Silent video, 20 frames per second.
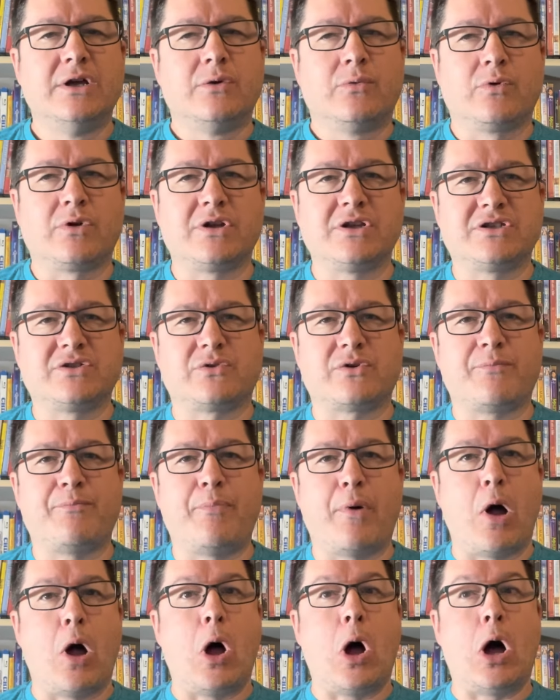we're gonna sort of
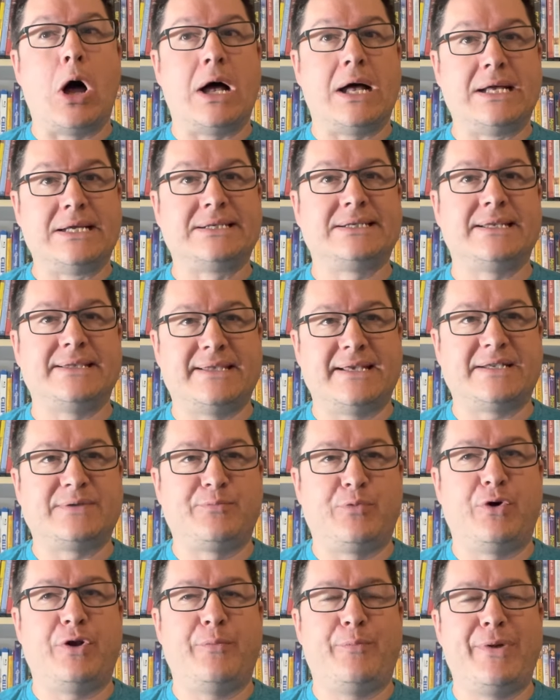pause this,
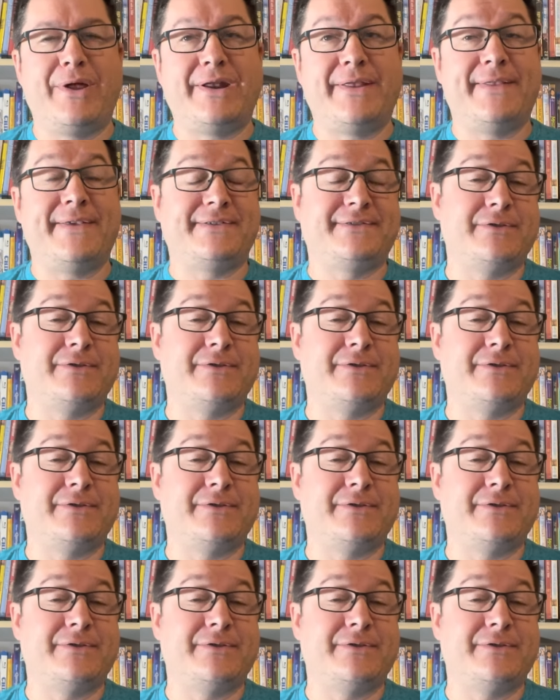put a pin in this.